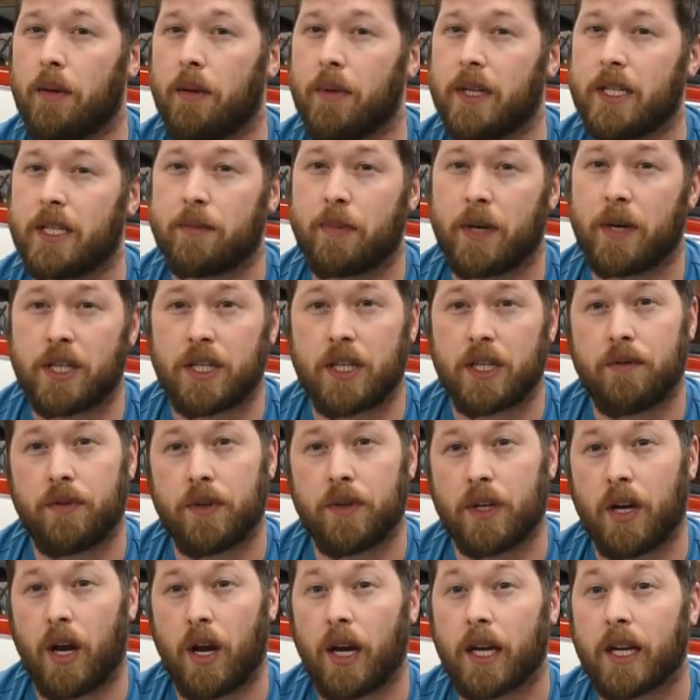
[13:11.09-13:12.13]
especially if
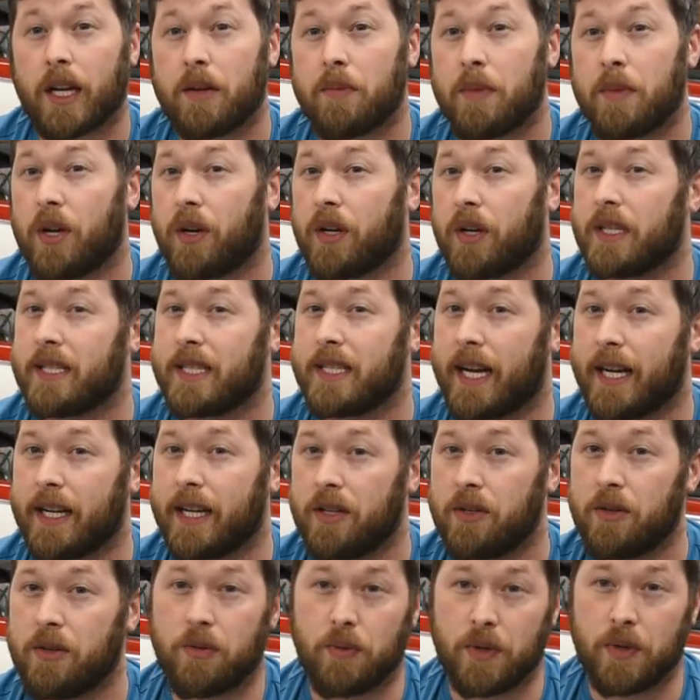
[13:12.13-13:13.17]
you're not going to be on a
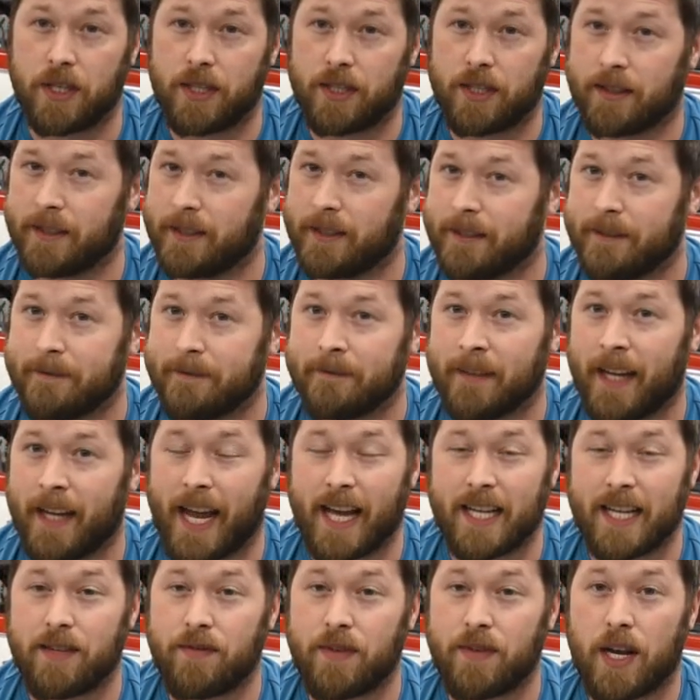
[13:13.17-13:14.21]
dyno, which
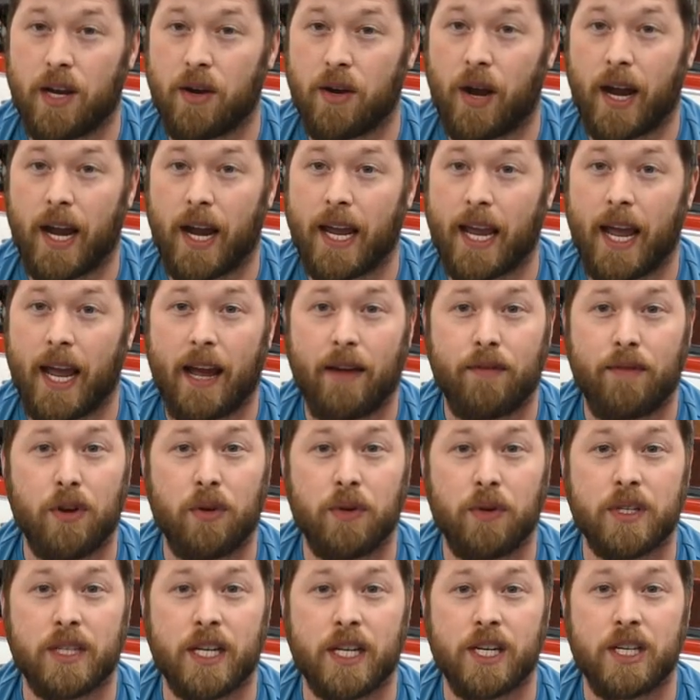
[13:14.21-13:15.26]
as of now, I have no
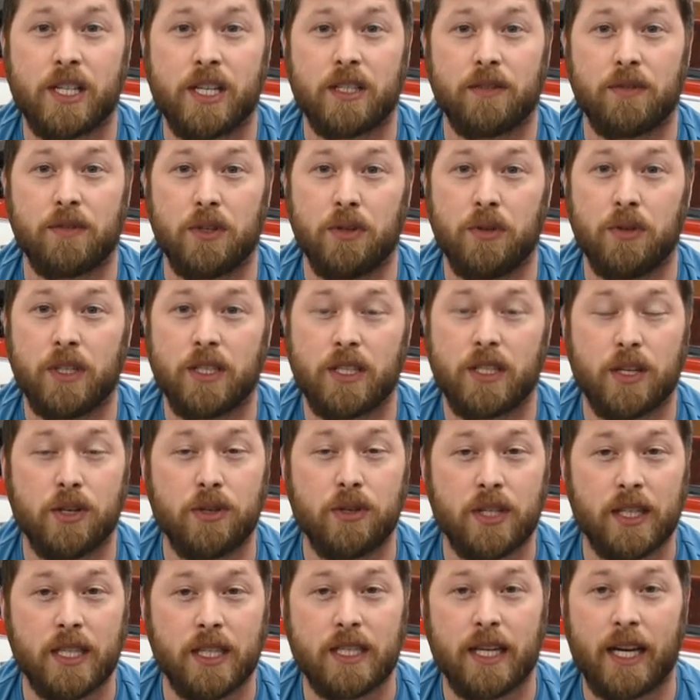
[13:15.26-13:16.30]
intentions of
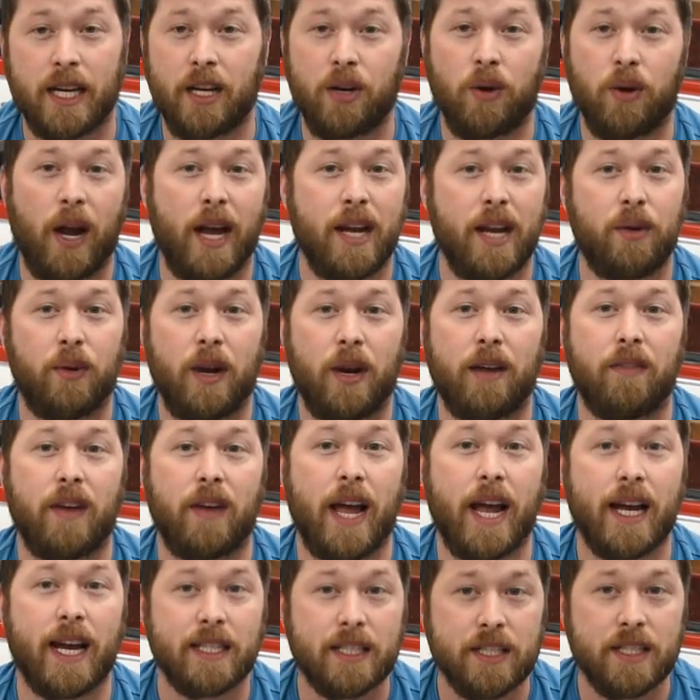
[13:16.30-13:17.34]
using a dyno. I don't have
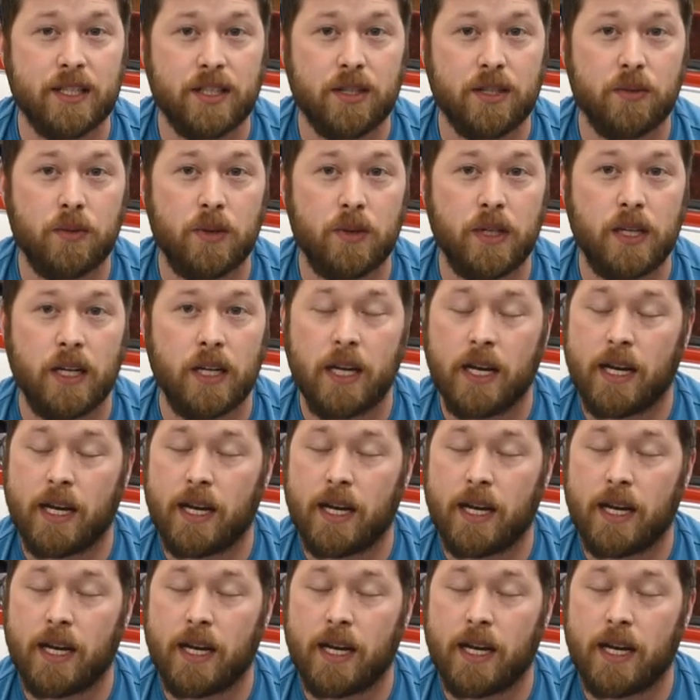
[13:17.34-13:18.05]
access to one.